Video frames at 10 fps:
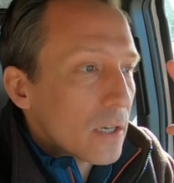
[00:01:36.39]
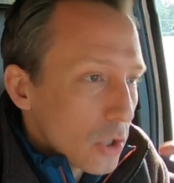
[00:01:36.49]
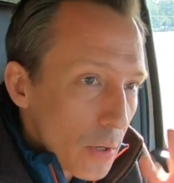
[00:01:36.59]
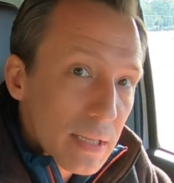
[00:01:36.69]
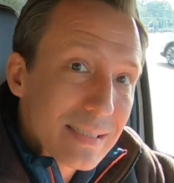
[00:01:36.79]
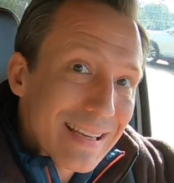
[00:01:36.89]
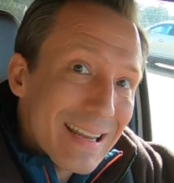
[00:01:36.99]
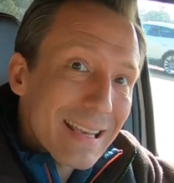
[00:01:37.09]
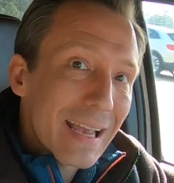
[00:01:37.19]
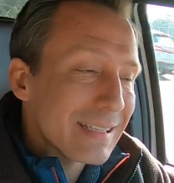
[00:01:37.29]
So it
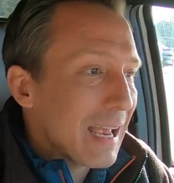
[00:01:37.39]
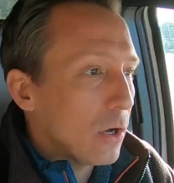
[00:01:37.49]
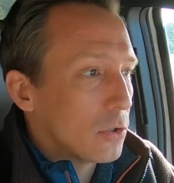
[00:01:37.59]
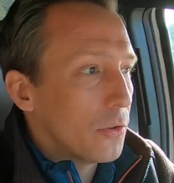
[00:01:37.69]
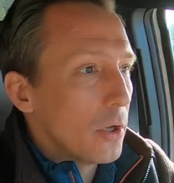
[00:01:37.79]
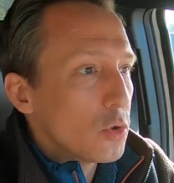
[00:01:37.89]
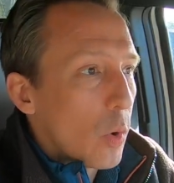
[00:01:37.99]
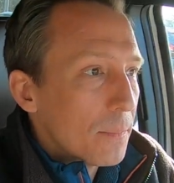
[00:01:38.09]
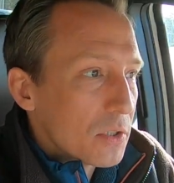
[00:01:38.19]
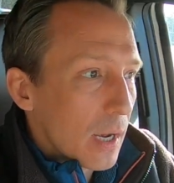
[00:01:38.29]
syndicates out to those
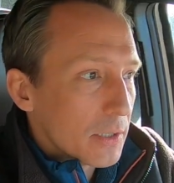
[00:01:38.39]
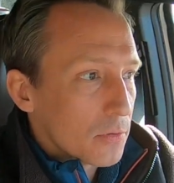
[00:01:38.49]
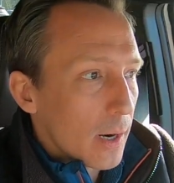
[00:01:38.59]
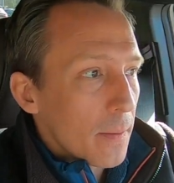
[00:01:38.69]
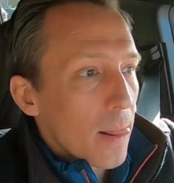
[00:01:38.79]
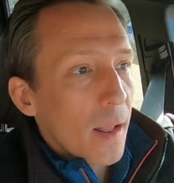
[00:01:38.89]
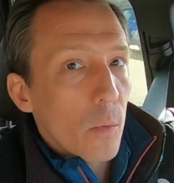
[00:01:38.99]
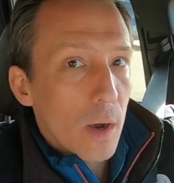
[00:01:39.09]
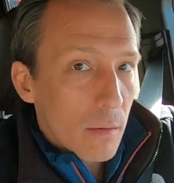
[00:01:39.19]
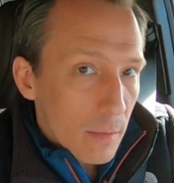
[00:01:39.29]
websites, right?
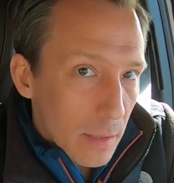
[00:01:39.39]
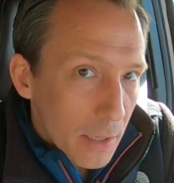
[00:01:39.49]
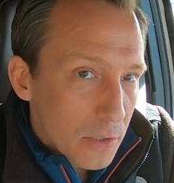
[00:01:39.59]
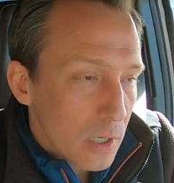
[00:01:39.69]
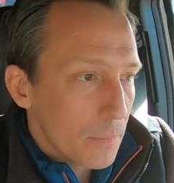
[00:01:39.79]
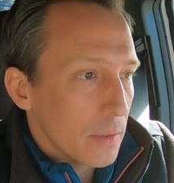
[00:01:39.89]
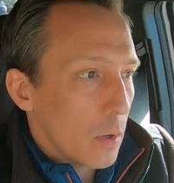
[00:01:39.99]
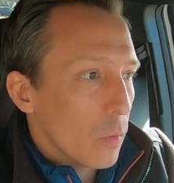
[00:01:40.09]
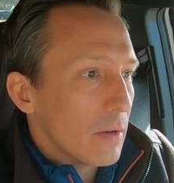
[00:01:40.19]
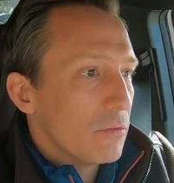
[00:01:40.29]
Well, here's something
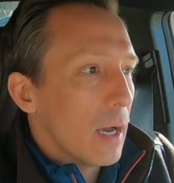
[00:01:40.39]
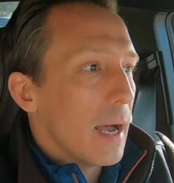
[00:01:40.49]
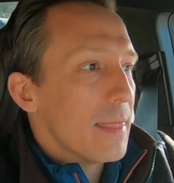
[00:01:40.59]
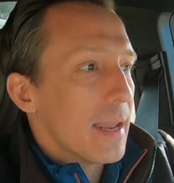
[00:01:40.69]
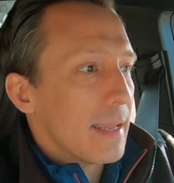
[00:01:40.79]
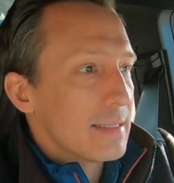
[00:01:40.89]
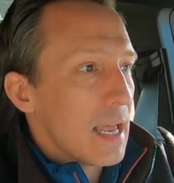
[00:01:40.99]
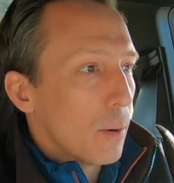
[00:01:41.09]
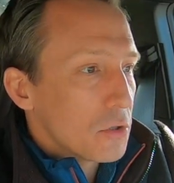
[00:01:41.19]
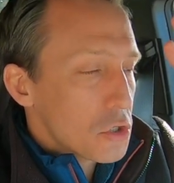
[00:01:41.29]
that we've done that has
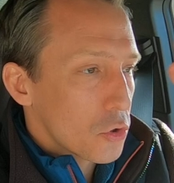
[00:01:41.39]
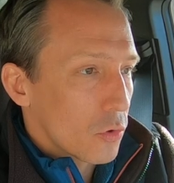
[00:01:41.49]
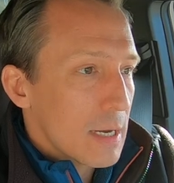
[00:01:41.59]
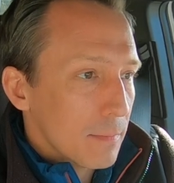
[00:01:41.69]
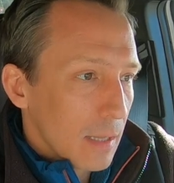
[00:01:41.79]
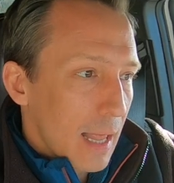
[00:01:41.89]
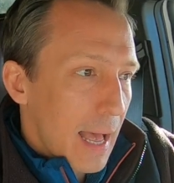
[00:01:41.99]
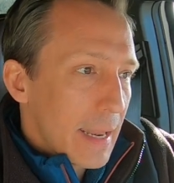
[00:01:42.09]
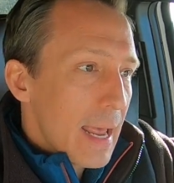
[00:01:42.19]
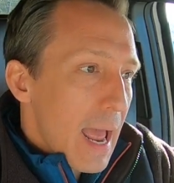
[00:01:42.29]
helped
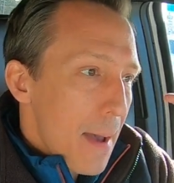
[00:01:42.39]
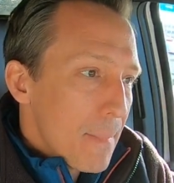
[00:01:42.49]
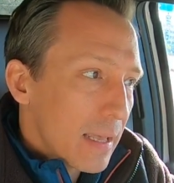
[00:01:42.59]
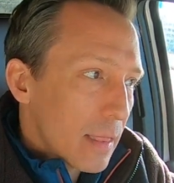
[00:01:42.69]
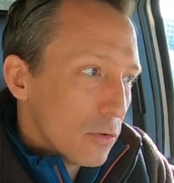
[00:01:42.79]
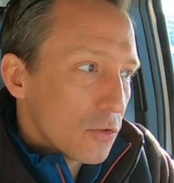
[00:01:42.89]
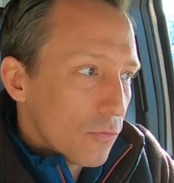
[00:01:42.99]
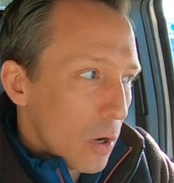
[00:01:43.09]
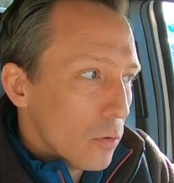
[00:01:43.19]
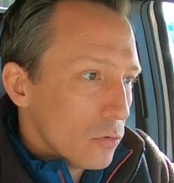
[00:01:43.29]
streamline and make those
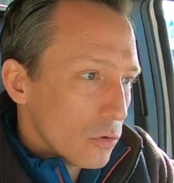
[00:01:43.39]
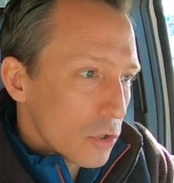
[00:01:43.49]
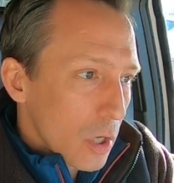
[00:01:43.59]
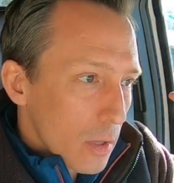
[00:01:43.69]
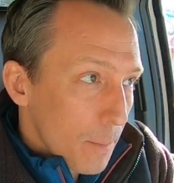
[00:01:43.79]
phones